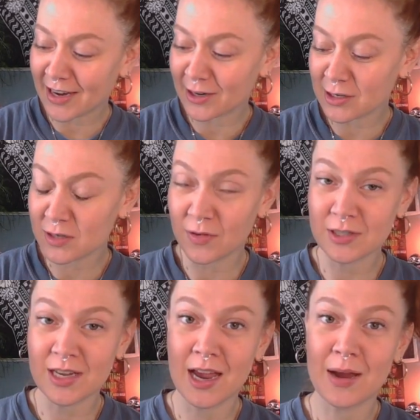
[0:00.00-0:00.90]
characters of all
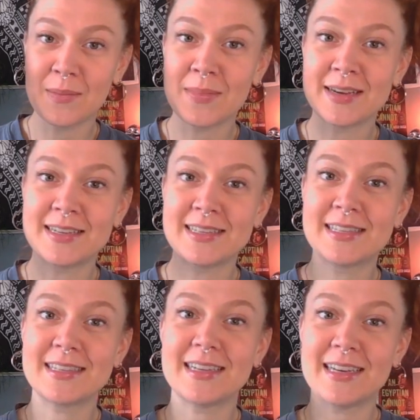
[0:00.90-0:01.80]
time
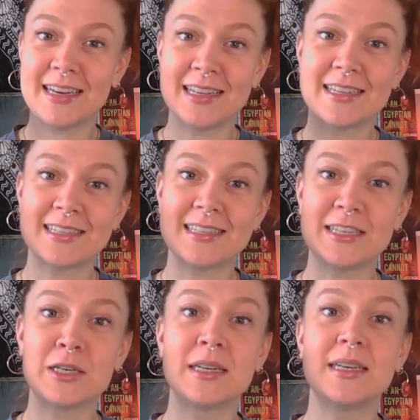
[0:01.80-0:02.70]
is in this
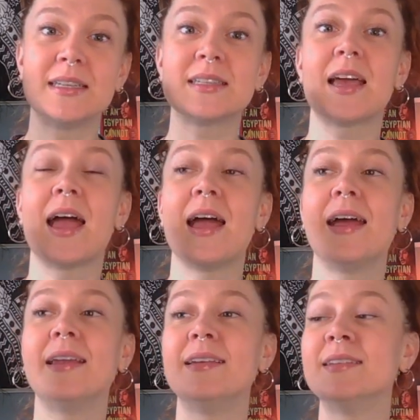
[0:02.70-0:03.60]
series,
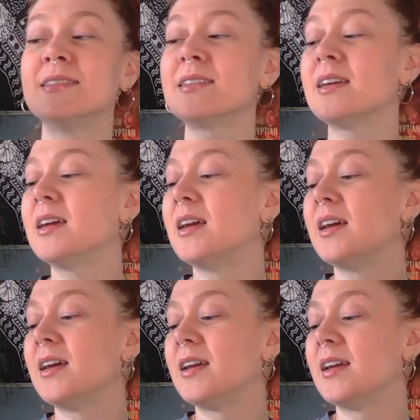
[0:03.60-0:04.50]
and
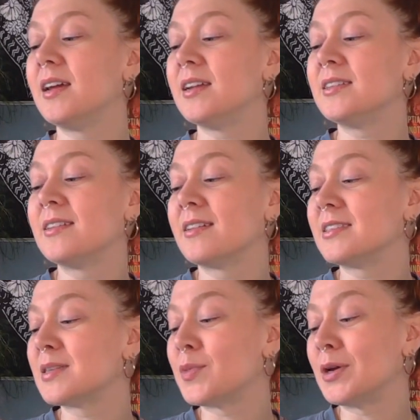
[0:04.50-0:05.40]
it did not
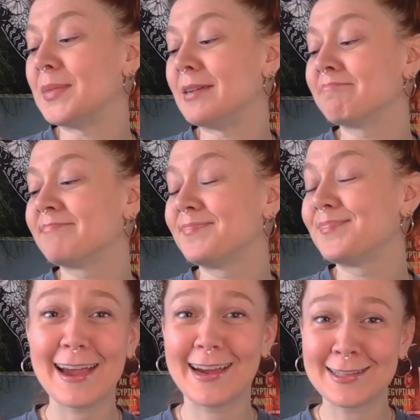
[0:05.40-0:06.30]
disappoint me.
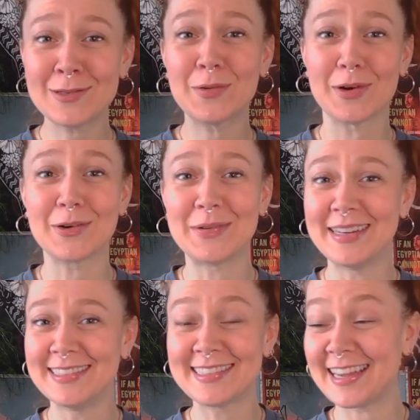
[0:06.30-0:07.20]
It's a
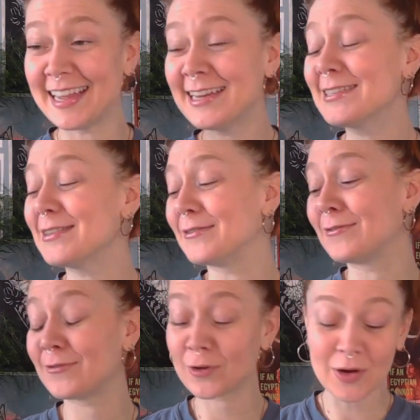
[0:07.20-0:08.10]
whirlwind. It is a
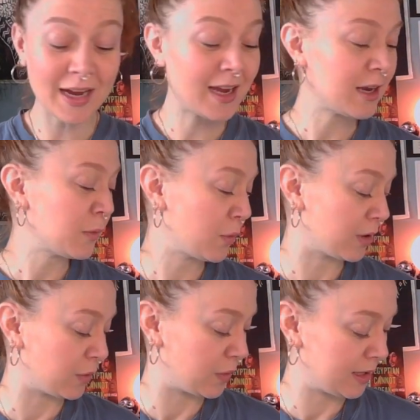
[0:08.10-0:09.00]
freaking
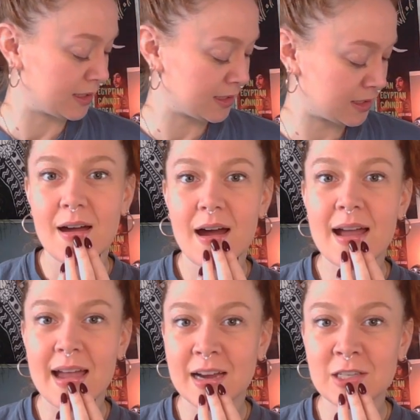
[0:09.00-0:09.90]
whirlwind.
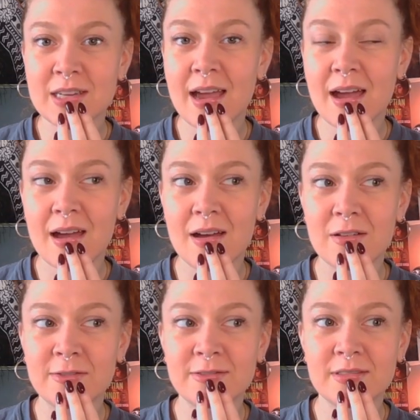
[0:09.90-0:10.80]
I actually
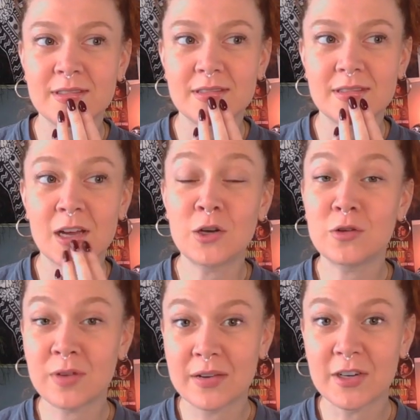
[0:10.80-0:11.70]
have a new
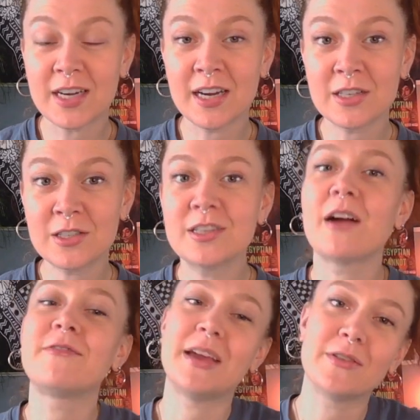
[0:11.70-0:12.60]
favorite character.
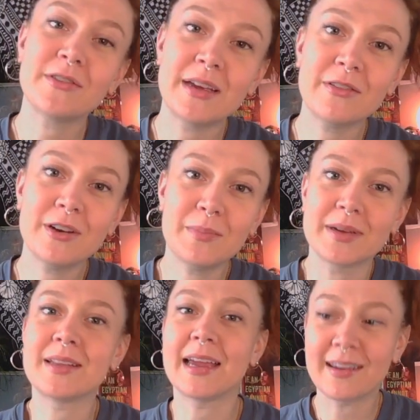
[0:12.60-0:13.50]
Not favorite,
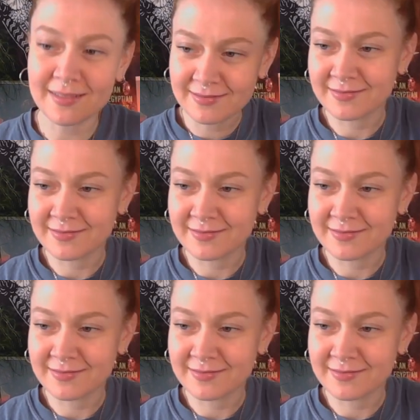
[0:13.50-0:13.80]
but like